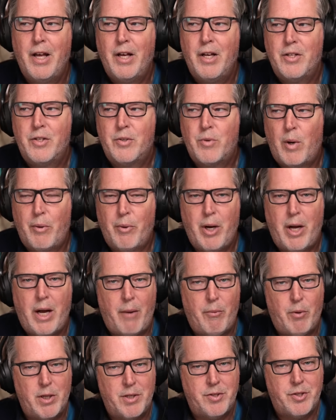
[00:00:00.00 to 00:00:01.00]
So
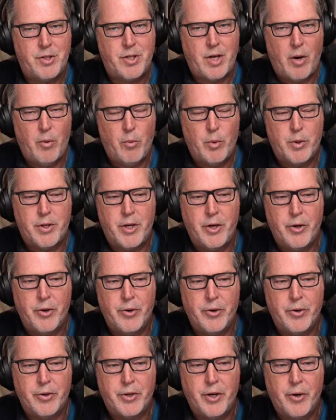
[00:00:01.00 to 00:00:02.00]
I want to start with
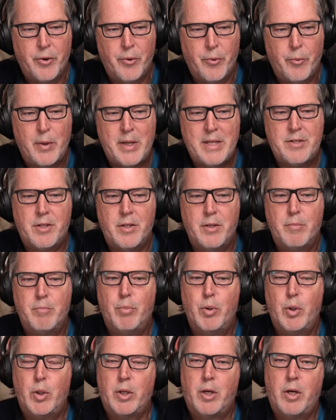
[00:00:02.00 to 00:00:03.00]
your recent
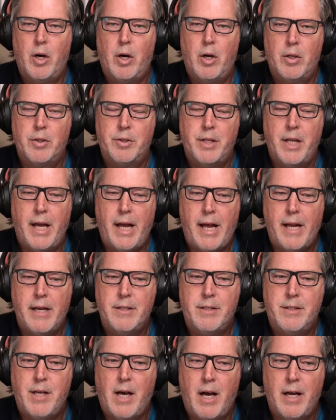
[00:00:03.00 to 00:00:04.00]
book called The
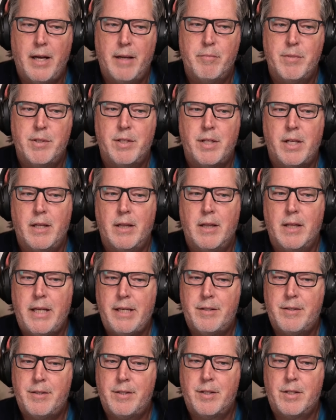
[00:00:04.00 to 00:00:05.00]
End Times:
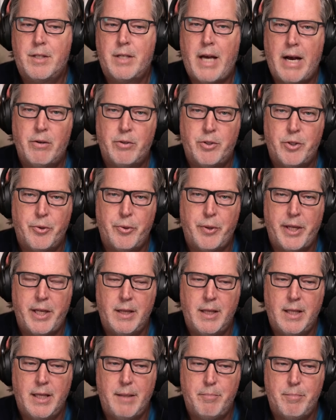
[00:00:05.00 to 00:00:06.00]
Elites,
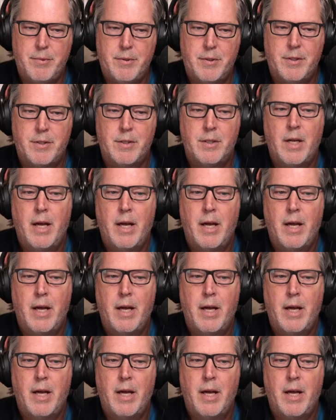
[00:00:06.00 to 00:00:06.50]
Counterelites,